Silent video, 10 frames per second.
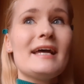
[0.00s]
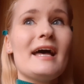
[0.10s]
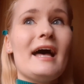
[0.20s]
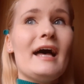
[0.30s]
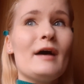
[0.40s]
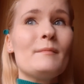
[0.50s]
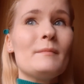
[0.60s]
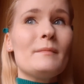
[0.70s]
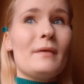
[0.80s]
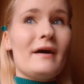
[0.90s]

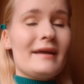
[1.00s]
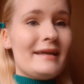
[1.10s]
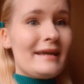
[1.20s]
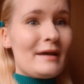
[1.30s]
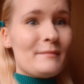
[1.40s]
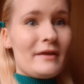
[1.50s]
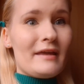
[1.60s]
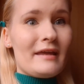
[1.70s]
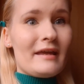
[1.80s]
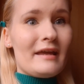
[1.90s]
but it can
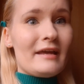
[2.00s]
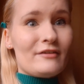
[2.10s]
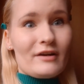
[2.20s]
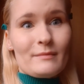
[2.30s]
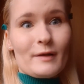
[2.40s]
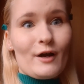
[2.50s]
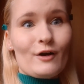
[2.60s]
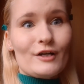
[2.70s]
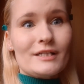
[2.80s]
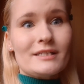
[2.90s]
be incredibly
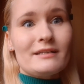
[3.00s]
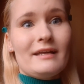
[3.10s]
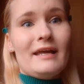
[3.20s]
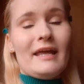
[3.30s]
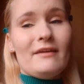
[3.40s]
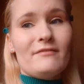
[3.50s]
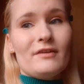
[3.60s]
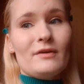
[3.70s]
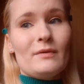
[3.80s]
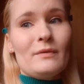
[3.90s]
hard if
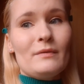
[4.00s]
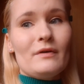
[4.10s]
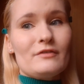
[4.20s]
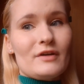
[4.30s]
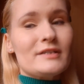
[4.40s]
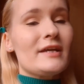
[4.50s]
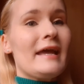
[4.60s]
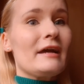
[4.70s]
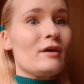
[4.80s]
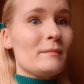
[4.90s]
you try to
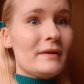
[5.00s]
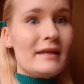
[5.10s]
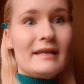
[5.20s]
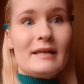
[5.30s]
get completely